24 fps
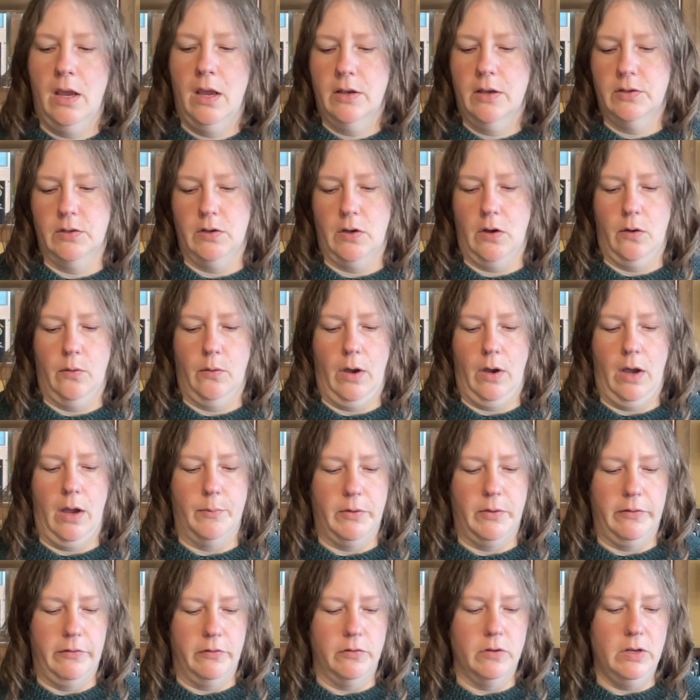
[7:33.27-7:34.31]
So um,
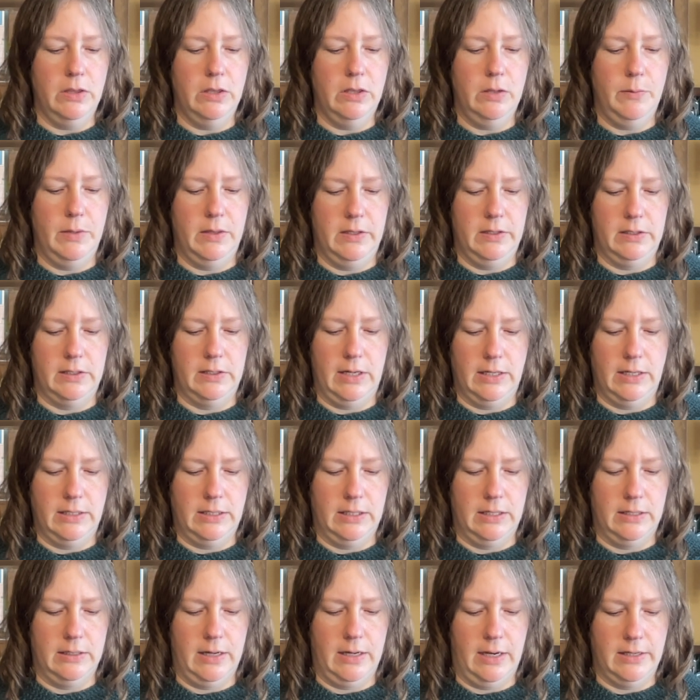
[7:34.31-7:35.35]
if you knit them at this
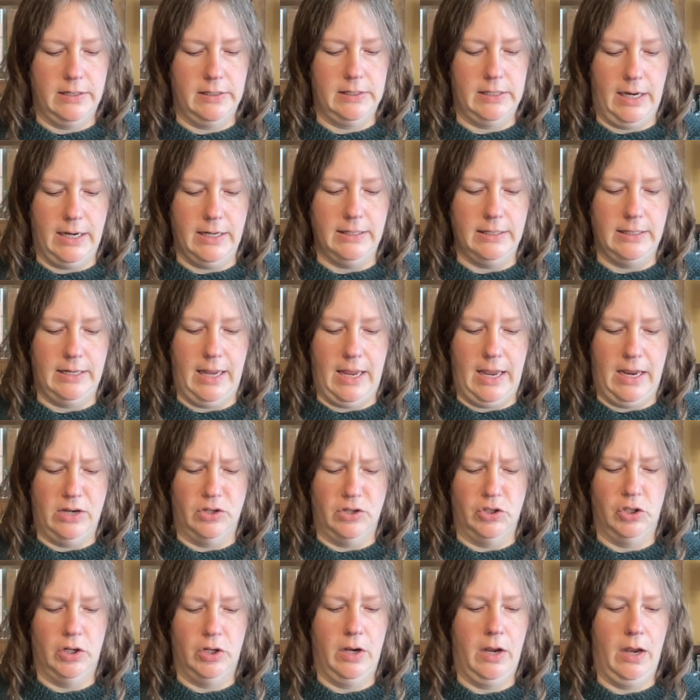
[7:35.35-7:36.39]
nice, nice tight
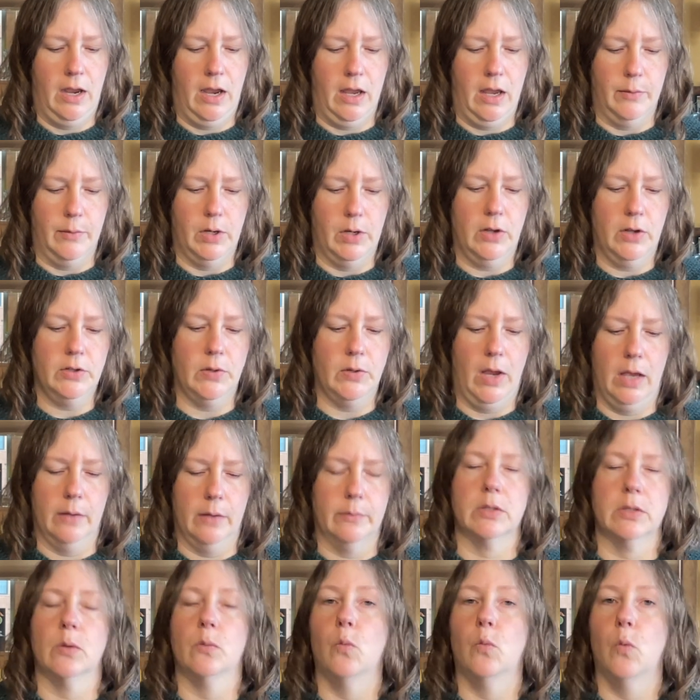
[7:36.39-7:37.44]
gauge, um, it also
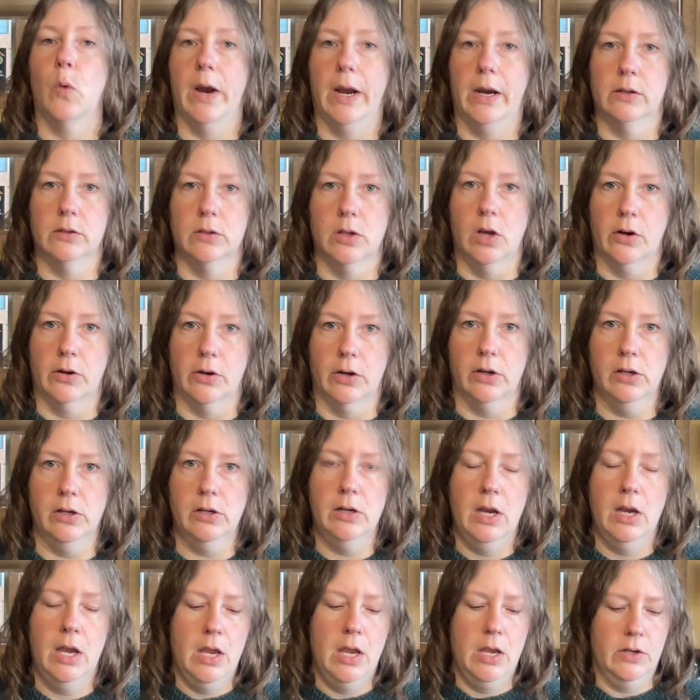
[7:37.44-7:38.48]
helps them wear longer.
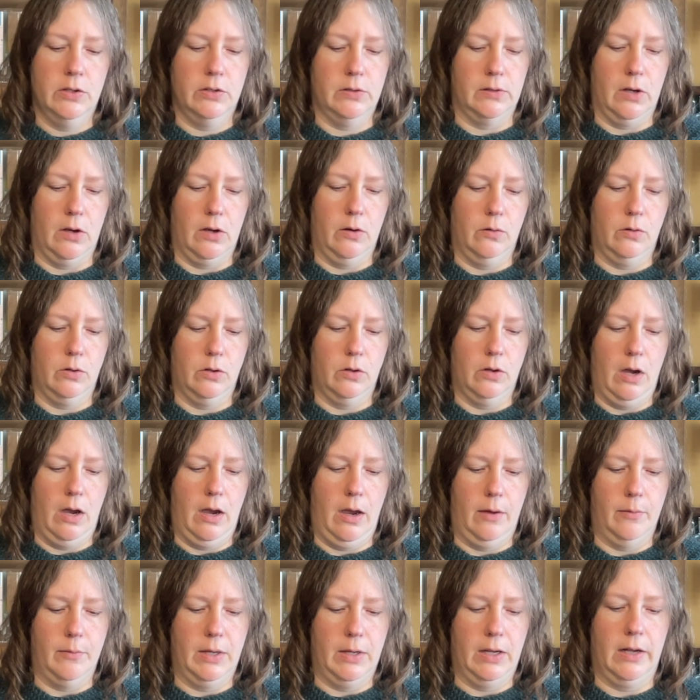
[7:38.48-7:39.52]
So
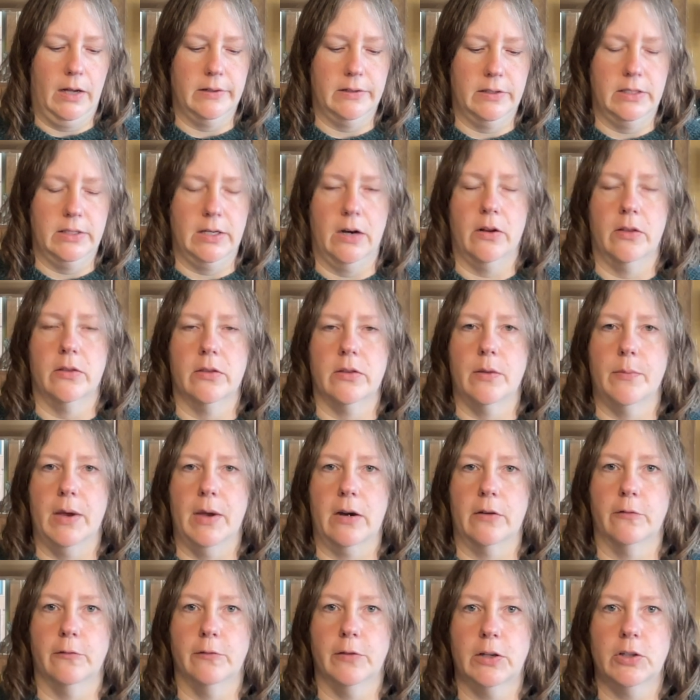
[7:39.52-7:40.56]
um, it cuts down on the
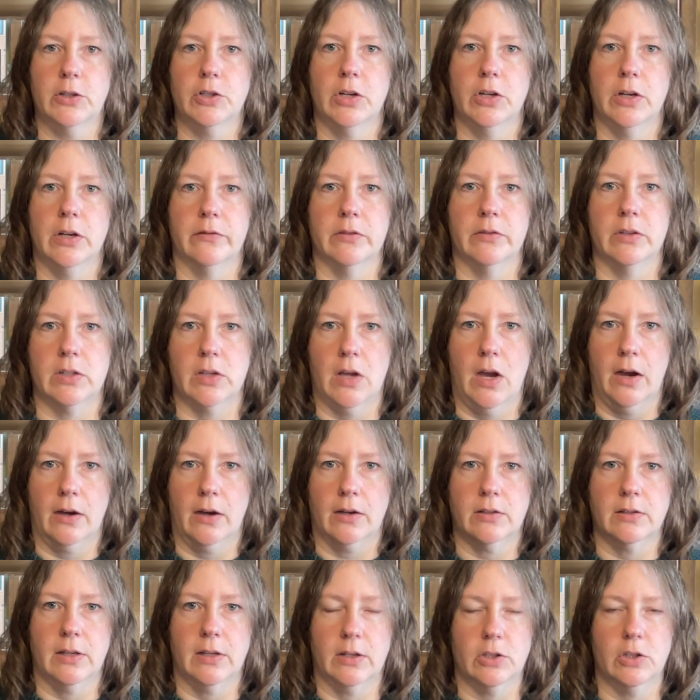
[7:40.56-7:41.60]
amount of friction of the
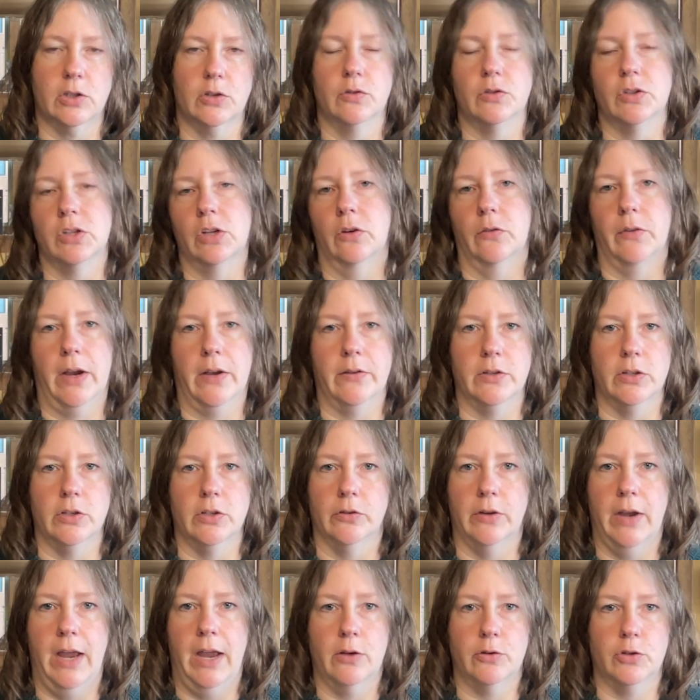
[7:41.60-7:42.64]
socks, like scooching around in
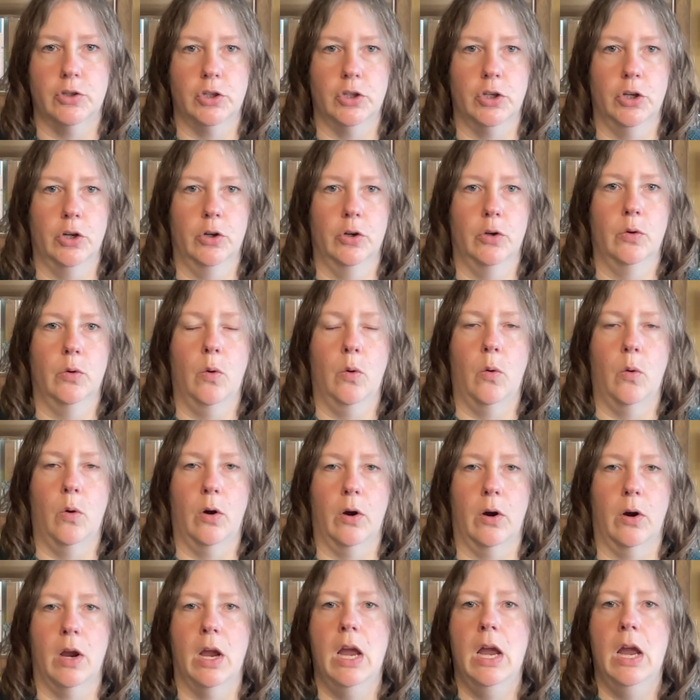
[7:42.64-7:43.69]
your house shoe
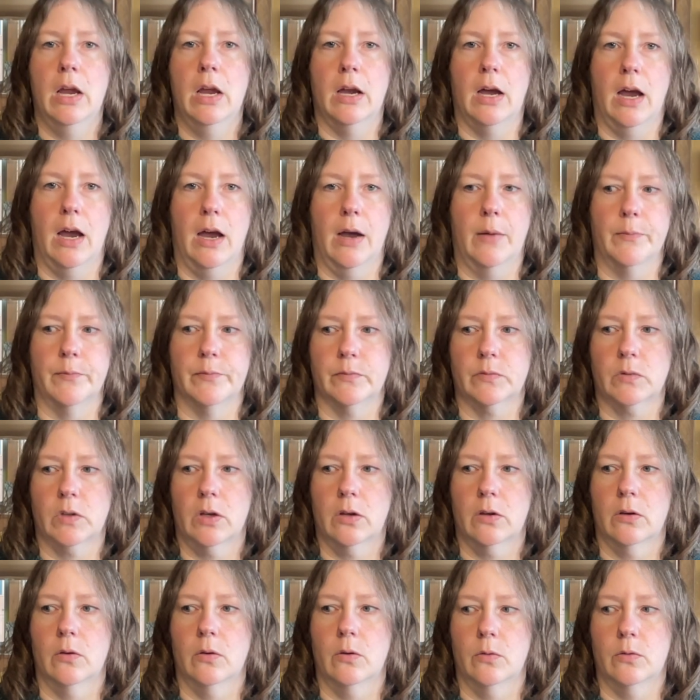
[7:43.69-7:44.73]
or um,
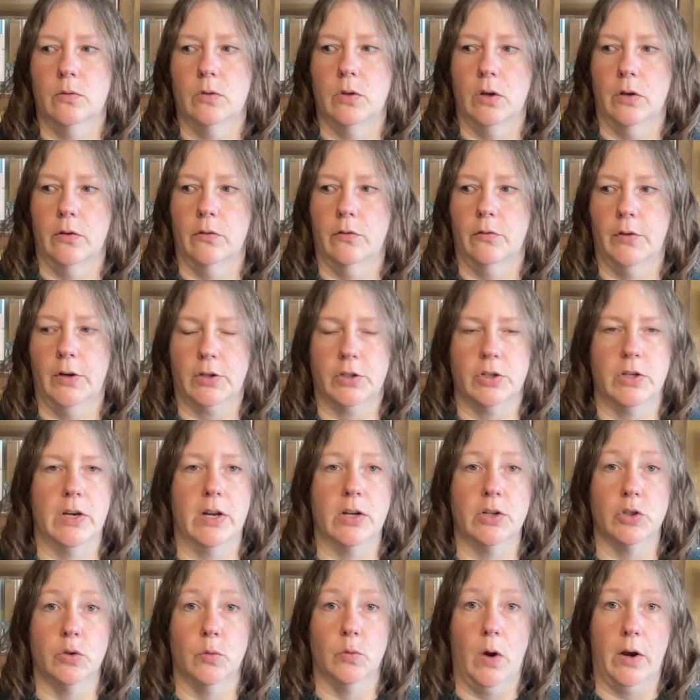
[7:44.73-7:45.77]
the friction
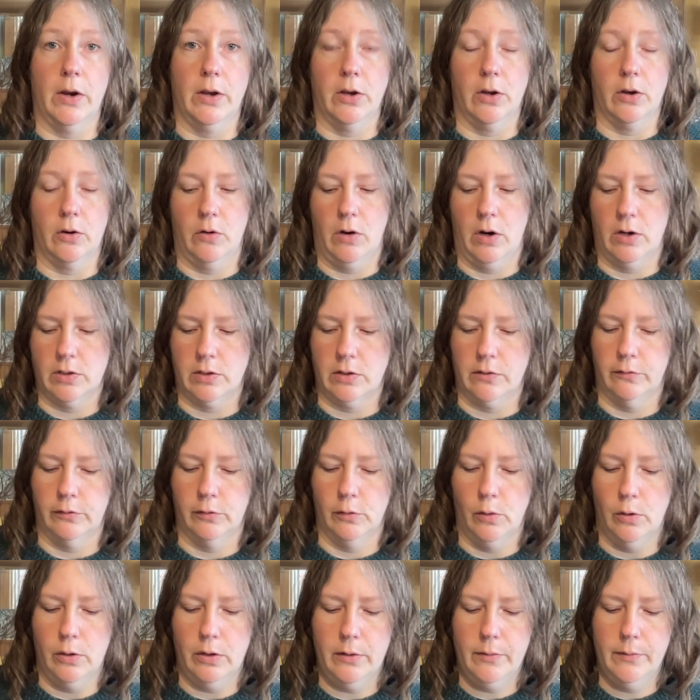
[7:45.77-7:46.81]
as you're walking across the
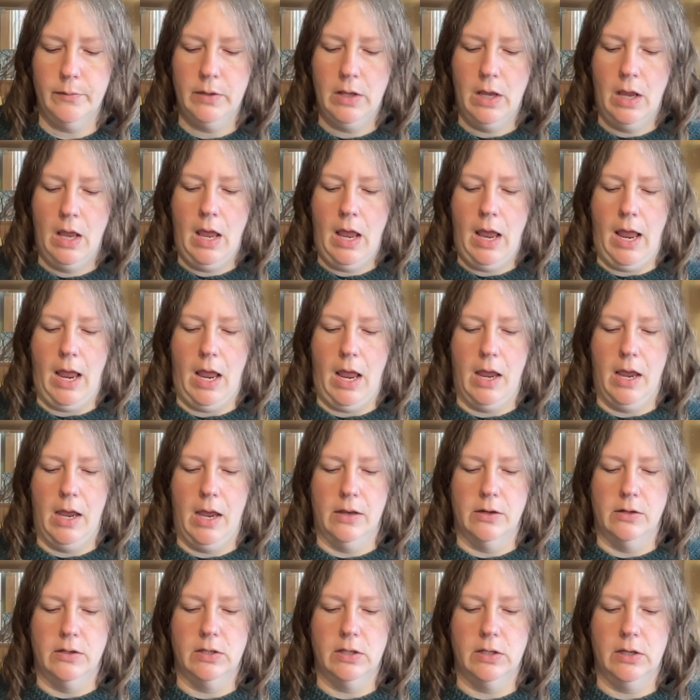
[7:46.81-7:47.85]
floor.
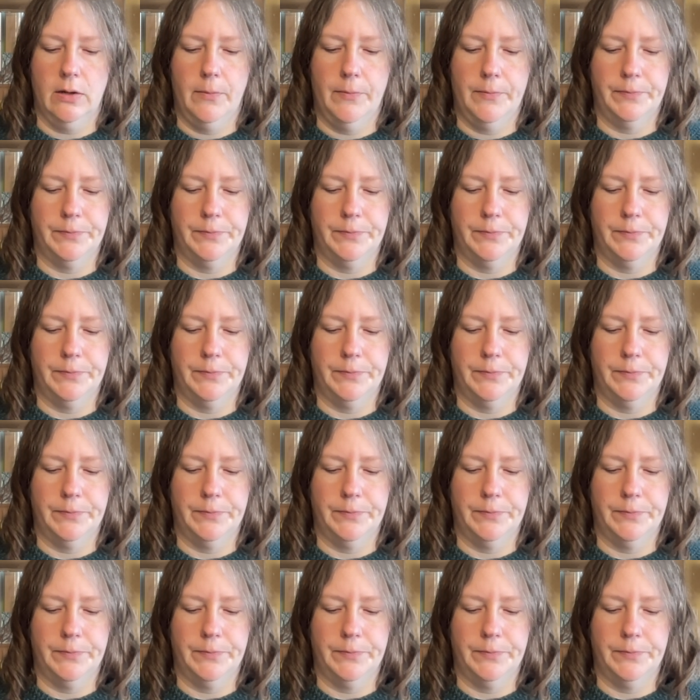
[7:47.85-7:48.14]
And